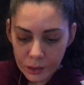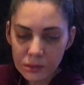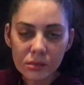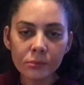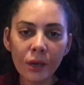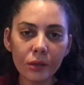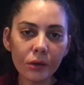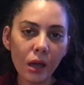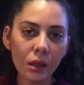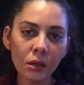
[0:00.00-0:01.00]
doesn't matter
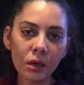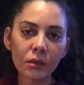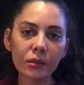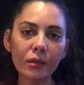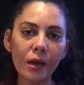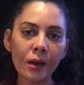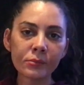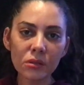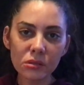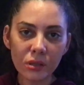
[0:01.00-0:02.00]
how
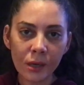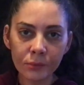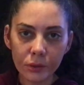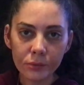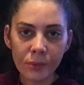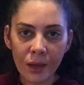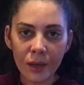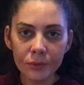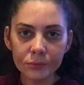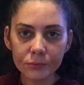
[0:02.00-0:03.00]
much time goes by,